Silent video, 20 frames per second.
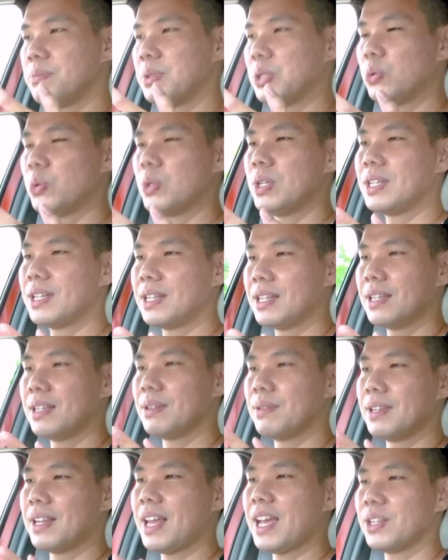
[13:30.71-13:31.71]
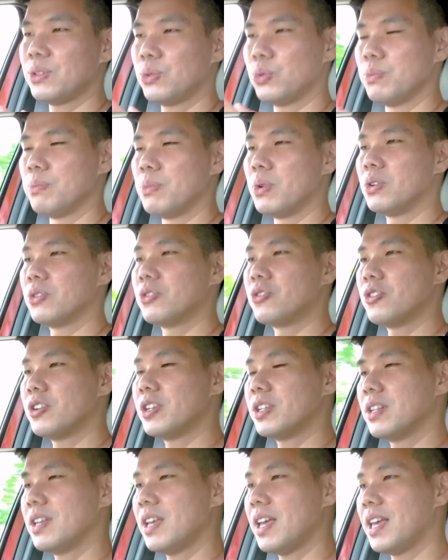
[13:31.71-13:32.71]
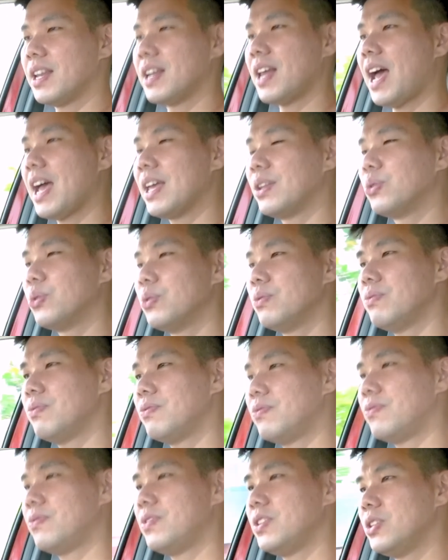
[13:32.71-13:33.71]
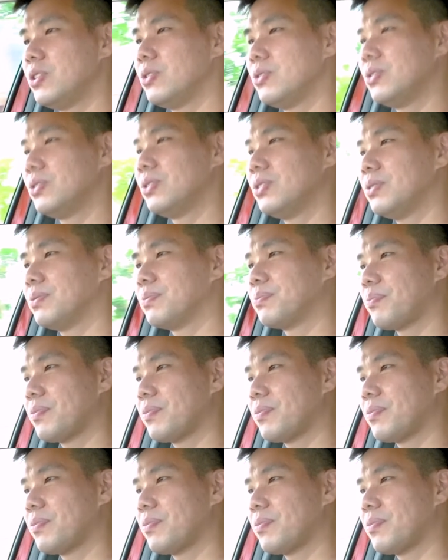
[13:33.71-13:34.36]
between light to moderate, and I don't feel